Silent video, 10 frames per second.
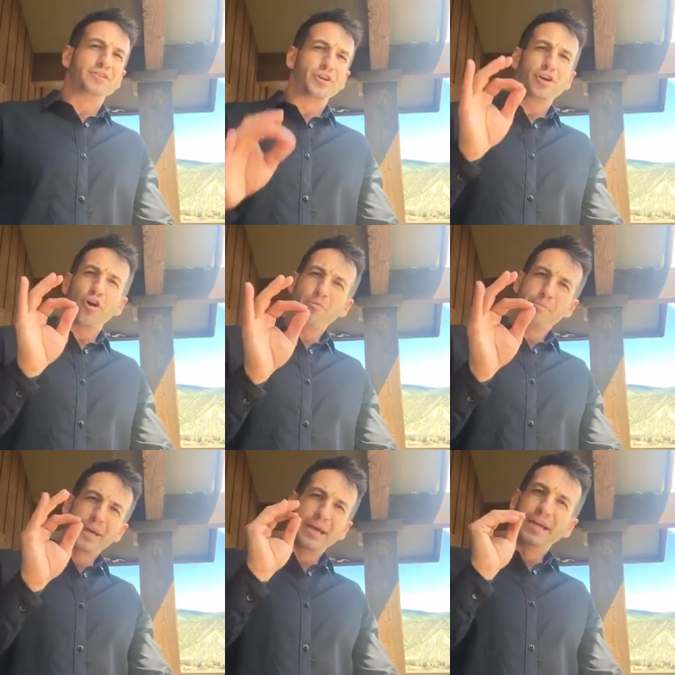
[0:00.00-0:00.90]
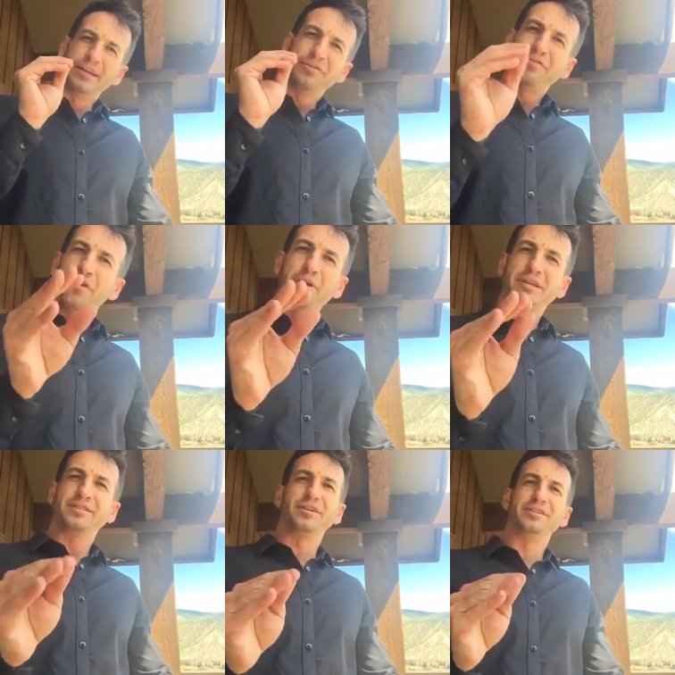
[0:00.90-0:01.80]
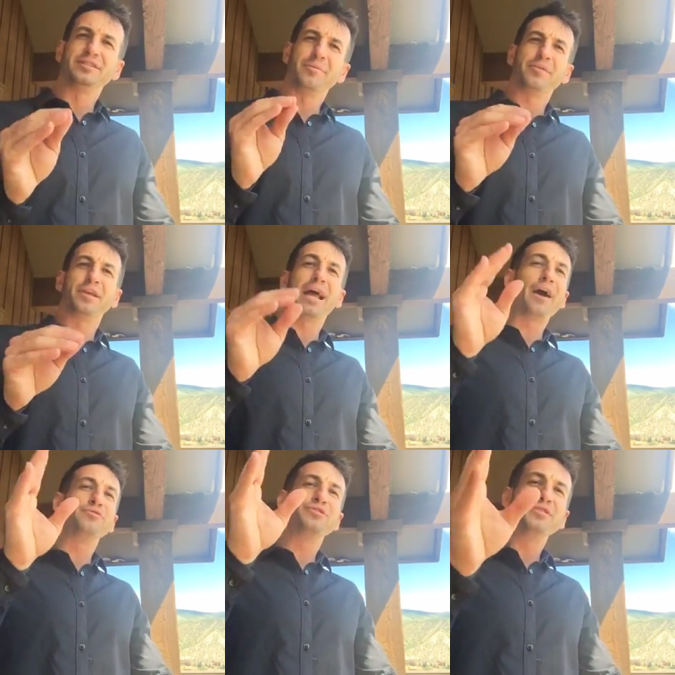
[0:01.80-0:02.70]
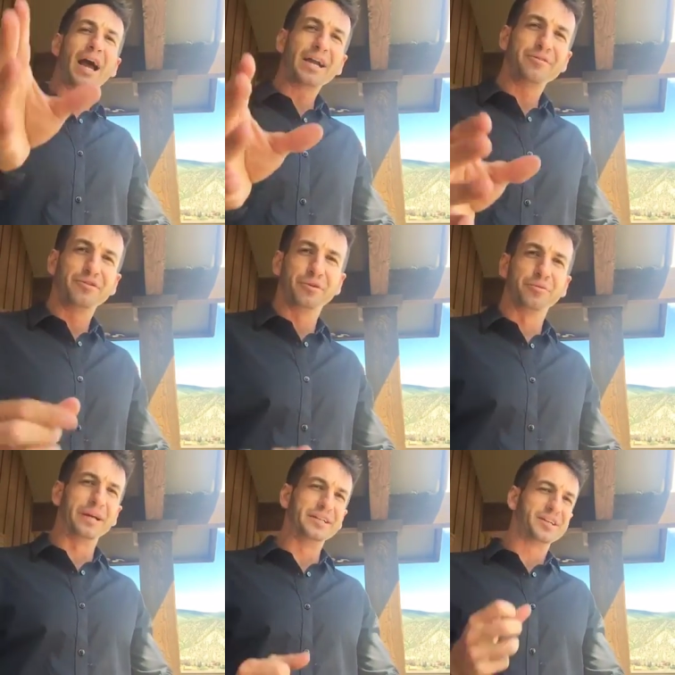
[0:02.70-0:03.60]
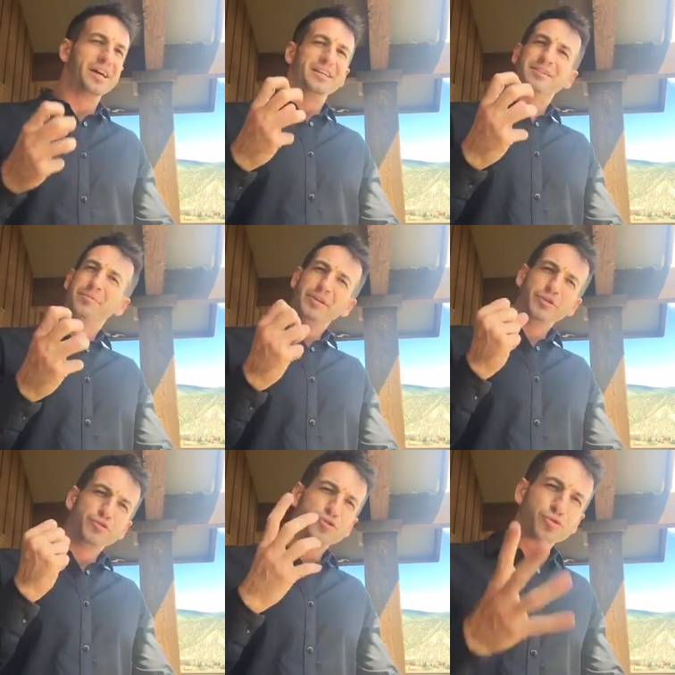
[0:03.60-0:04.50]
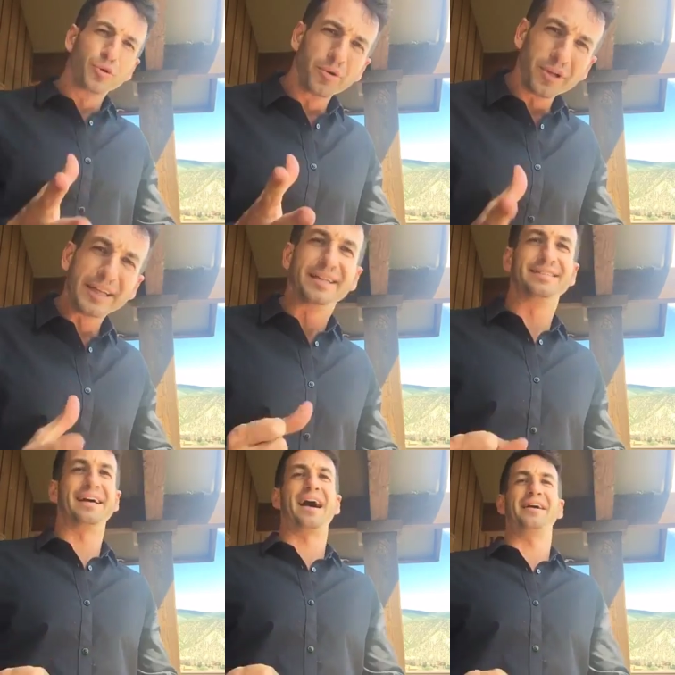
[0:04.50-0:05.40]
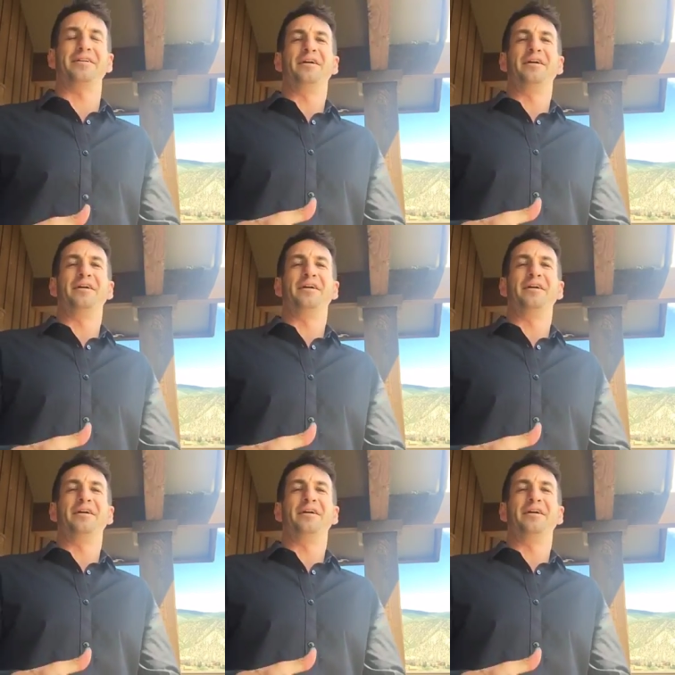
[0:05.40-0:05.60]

to go big and to focus on something outside of your reach, something that you truly desire,